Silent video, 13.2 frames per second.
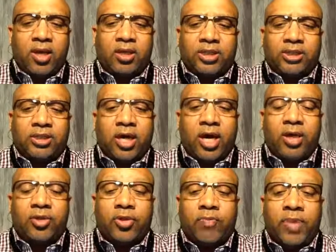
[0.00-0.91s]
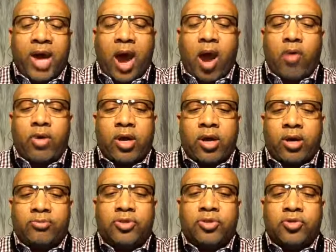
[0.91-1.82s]
Because God, the power
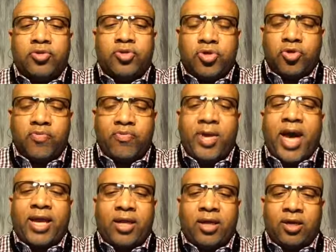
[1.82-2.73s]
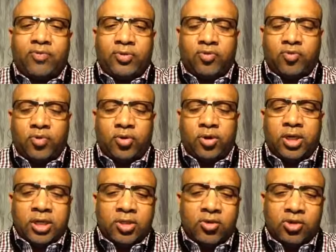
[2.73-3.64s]
comes through you backing up your word
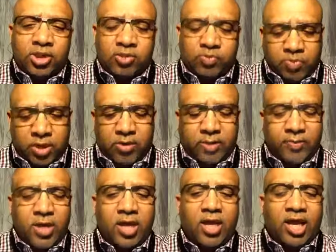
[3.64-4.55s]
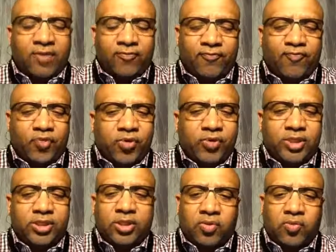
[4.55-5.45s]
and your spirit,
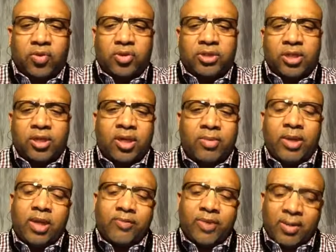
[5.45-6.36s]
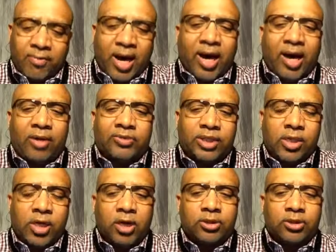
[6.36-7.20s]
influencing the words that come out of our mouths.